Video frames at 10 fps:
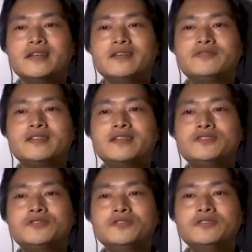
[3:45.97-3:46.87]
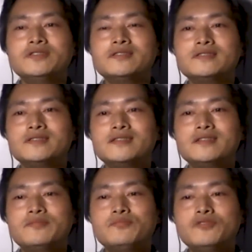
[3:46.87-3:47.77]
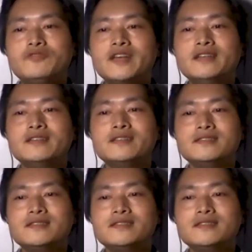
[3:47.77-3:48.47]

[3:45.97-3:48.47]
if she moving